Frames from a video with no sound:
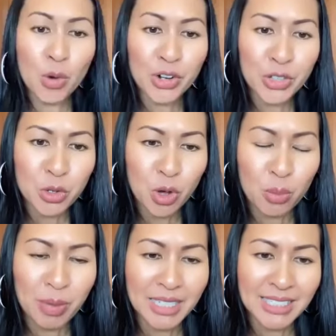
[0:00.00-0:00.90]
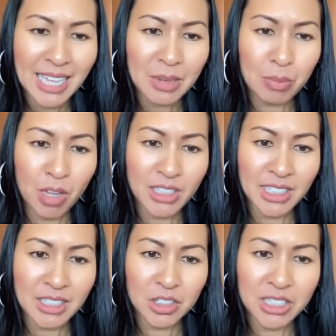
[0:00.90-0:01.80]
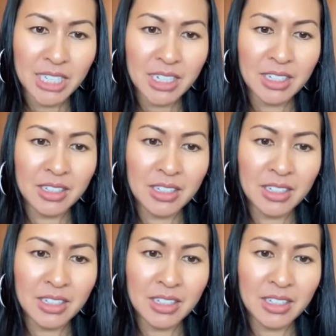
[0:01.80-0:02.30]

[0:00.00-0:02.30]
and where are you based at? Boston, you said?